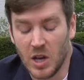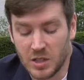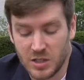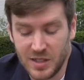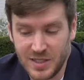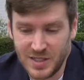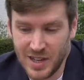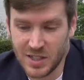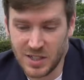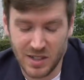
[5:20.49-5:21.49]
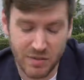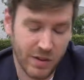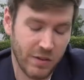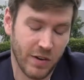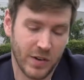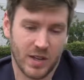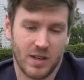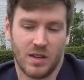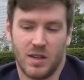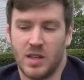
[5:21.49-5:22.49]
So this is actually a very, very
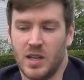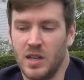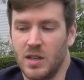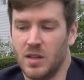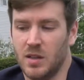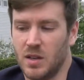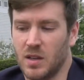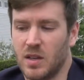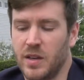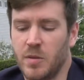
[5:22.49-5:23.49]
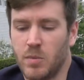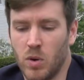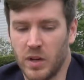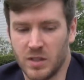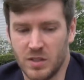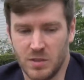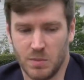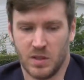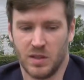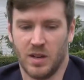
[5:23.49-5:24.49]
key point, and
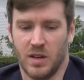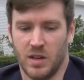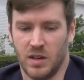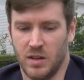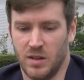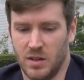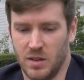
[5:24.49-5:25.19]
something that I